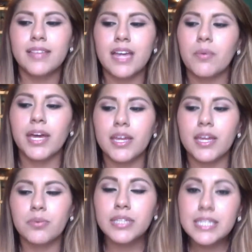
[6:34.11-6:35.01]
That way
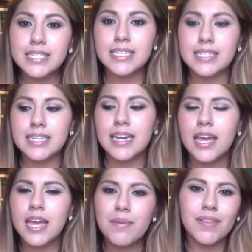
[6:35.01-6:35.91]
it really sinks in.
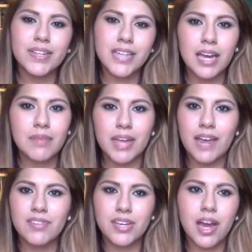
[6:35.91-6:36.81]
By the time that
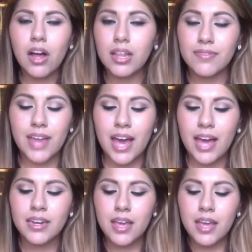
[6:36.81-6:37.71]
I've done all of
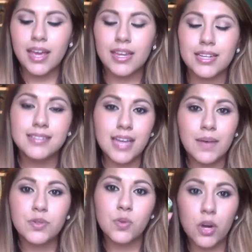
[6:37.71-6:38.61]
that, it is
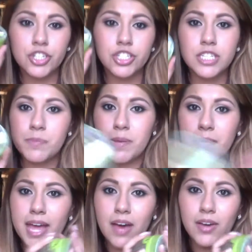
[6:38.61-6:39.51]
time to wash this baby
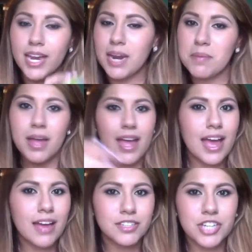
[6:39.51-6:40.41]
out, and I'm
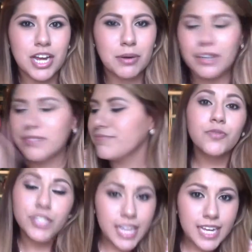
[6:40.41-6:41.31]
out the shower.
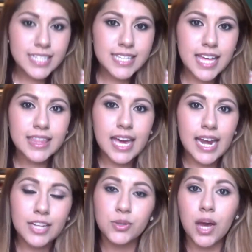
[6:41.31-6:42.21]
Days that
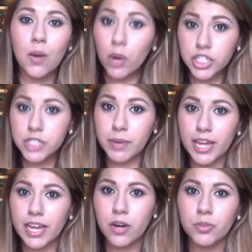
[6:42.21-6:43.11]
I do not wash my
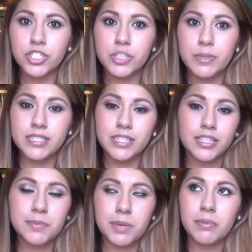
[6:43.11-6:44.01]
hair, which is
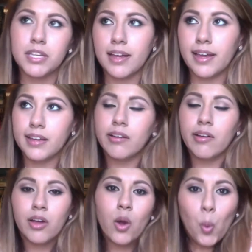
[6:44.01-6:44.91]
basically maybe like
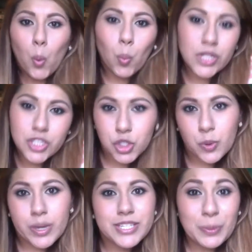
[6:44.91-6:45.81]
once or
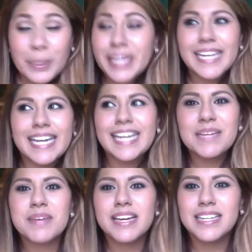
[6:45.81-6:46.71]
twice a week
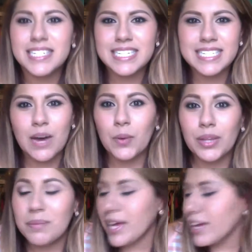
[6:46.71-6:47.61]
because of just how
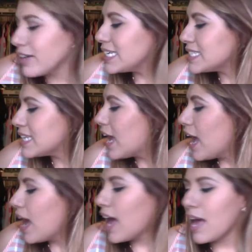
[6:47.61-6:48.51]
oily my hair is,
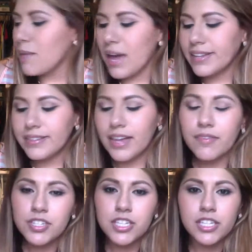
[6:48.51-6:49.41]
I
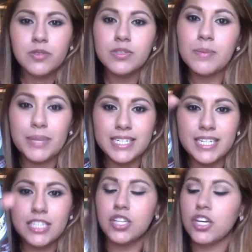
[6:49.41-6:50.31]
love to use
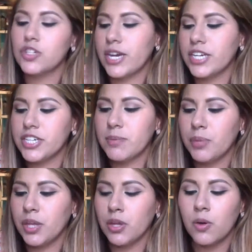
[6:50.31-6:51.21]
Batiste dry
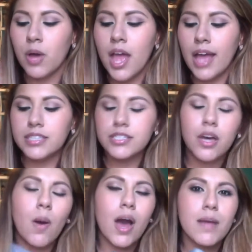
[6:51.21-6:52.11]
shampoo.
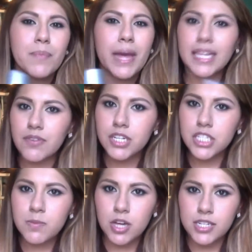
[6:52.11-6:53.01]
So I live in a
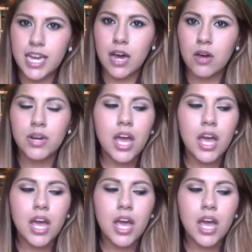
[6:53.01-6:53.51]
small town.